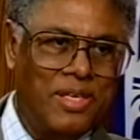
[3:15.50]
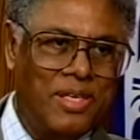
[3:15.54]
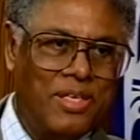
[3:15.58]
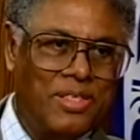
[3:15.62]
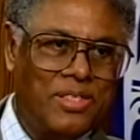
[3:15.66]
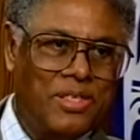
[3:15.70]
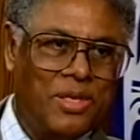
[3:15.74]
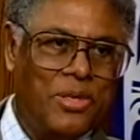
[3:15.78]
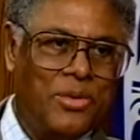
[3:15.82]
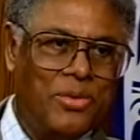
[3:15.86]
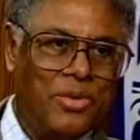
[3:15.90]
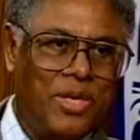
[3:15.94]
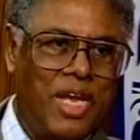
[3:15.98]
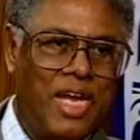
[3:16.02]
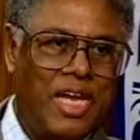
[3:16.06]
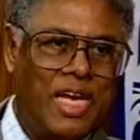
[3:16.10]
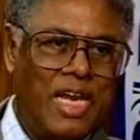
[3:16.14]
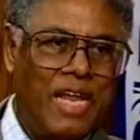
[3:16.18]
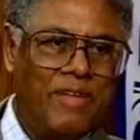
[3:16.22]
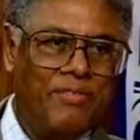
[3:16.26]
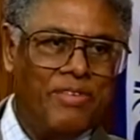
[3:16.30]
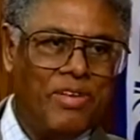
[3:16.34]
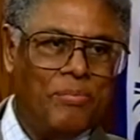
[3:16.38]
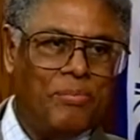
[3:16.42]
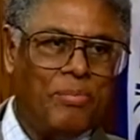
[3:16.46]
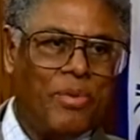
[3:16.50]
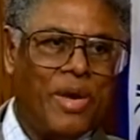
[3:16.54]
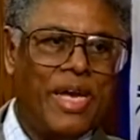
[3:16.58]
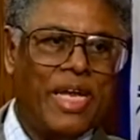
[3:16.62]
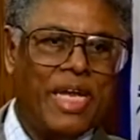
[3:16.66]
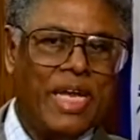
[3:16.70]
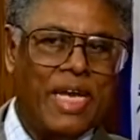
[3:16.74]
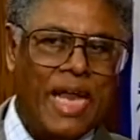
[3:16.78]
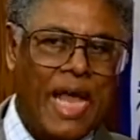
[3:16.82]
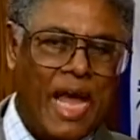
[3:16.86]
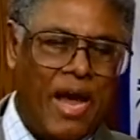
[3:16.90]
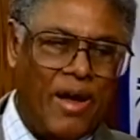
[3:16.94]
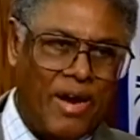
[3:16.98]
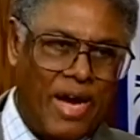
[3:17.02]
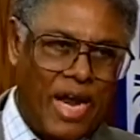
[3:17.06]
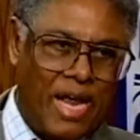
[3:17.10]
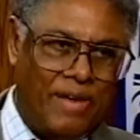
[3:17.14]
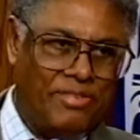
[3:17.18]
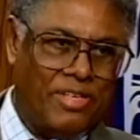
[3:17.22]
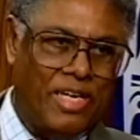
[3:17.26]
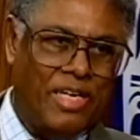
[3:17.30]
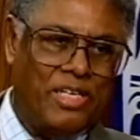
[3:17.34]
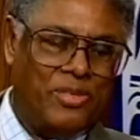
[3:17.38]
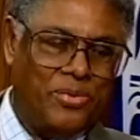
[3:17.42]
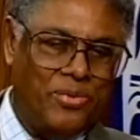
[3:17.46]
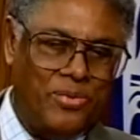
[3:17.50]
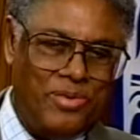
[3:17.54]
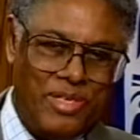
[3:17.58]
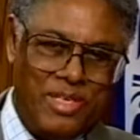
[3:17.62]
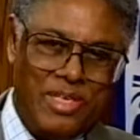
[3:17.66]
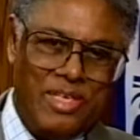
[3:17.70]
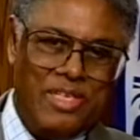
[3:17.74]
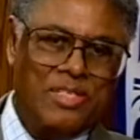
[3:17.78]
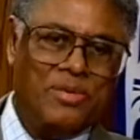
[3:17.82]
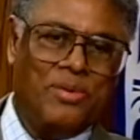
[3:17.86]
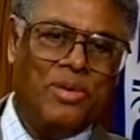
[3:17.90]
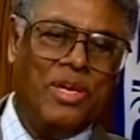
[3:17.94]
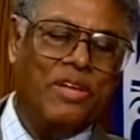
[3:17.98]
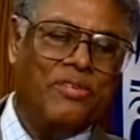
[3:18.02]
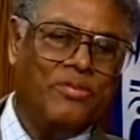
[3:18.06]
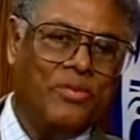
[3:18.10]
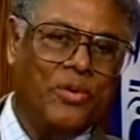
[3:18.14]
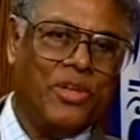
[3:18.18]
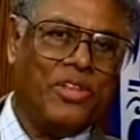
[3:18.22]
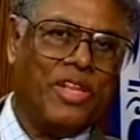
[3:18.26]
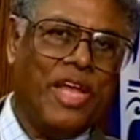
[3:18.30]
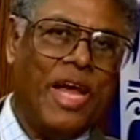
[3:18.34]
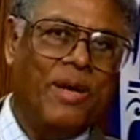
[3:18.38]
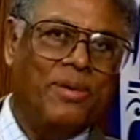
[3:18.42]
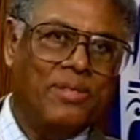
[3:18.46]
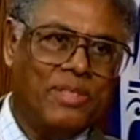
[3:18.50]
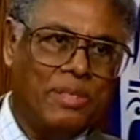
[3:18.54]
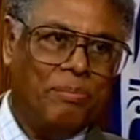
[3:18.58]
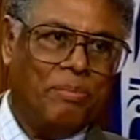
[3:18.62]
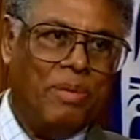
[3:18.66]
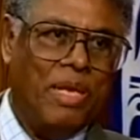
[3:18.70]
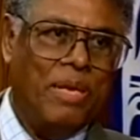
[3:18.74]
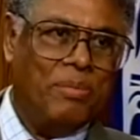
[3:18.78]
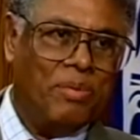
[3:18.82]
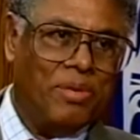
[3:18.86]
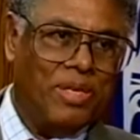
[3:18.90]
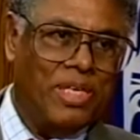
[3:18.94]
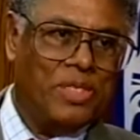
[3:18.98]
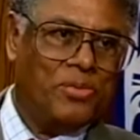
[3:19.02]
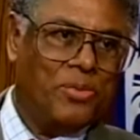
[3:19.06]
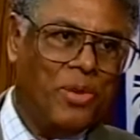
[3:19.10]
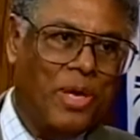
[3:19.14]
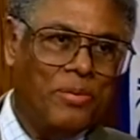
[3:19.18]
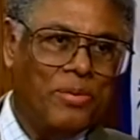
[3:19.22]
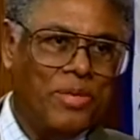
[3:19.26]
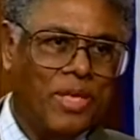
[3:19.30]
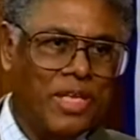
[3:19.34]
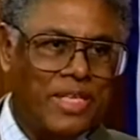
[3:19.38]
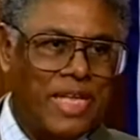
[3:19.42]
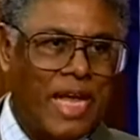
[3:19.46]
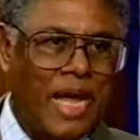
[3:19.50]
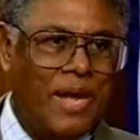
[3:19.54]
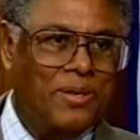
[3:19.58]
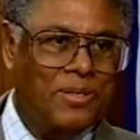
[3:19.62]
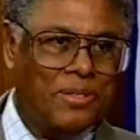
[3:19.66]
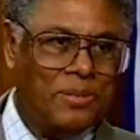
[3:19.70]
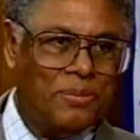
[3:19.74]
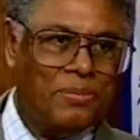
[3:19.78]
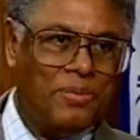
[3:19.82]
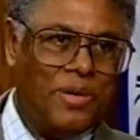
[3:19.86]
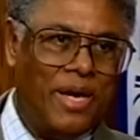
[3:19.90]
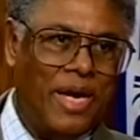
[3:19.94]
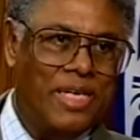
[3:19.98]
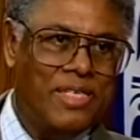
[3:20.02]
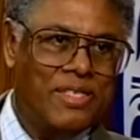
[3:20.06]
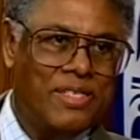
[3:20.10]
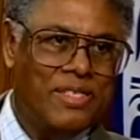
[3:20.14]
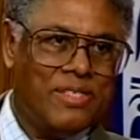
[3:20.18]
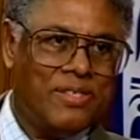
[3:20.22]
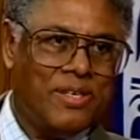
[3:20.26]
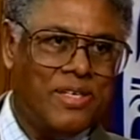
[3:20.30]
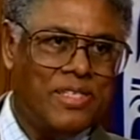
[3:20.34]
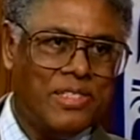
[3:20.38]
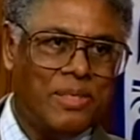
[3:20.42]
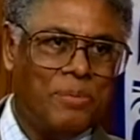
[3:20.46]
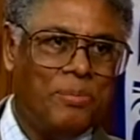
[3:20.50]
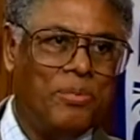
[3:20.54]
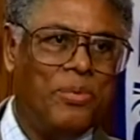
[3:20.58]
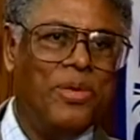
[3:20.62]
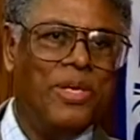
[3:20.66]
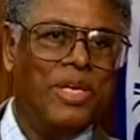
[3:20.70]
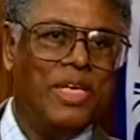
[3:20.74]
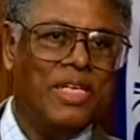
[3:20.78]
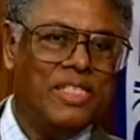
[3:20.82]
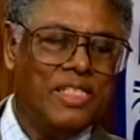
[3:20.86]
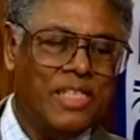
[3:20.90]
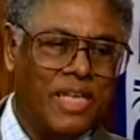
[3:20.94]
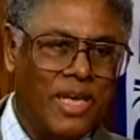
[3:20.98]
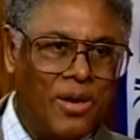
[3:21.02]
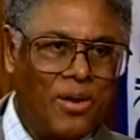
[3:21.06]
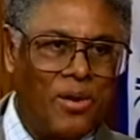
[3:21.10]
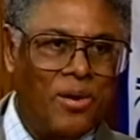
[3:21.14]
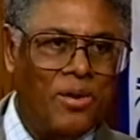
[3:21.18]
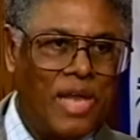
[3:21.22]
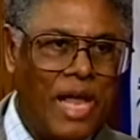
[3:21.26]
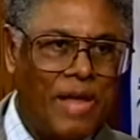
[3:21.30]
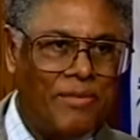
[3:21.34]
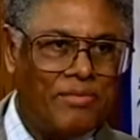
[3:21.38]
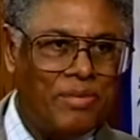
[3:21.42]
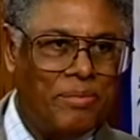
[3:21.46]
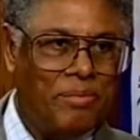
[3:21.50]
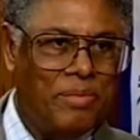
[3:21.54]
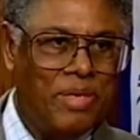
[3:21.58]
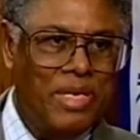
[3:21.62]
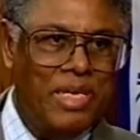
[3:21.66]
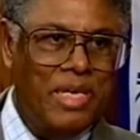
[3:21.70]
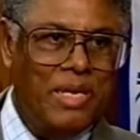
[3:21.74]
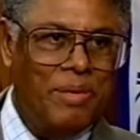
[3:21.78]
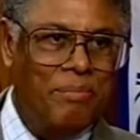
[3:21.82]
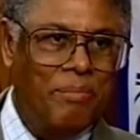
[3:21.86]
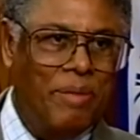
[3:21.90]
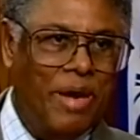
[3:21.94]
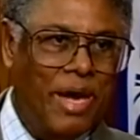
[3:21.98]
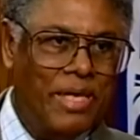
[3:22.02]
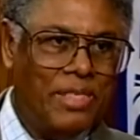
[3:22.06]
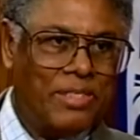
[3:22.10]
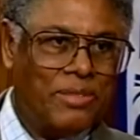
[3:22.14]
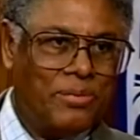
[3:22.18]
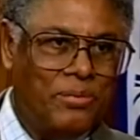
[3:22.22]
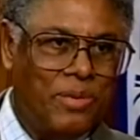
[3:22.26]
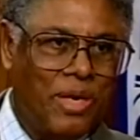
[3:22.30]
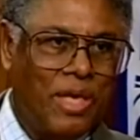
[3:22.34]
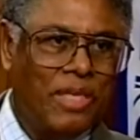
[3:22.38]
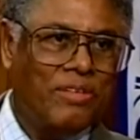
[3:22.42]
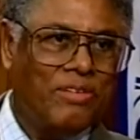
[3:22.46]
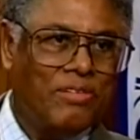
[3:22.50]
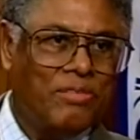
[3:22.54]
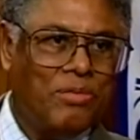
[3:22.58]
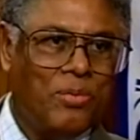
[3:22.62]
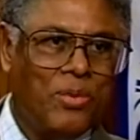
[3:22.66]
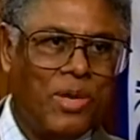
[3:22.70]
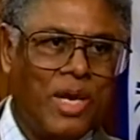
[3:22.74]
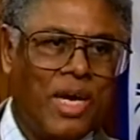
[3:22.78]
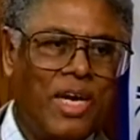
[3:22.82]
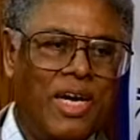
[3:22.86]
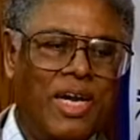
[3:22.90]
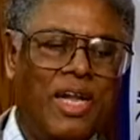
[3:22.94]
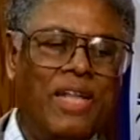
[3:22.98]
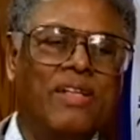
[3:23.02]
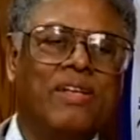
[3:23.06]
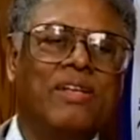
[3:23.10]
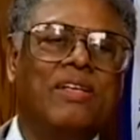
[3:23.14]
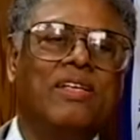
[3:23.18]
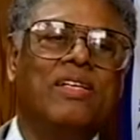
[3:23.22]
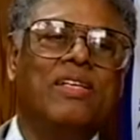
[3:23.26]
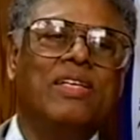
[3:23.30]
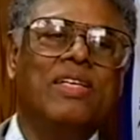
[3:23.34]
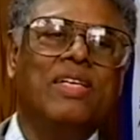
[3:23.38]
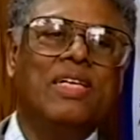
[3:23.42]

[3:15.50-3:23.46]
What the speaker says: So you can't even break it down and have, say, 24,000 people, each one with 1,000 prices, because the point is they all have to mesh relative to one another.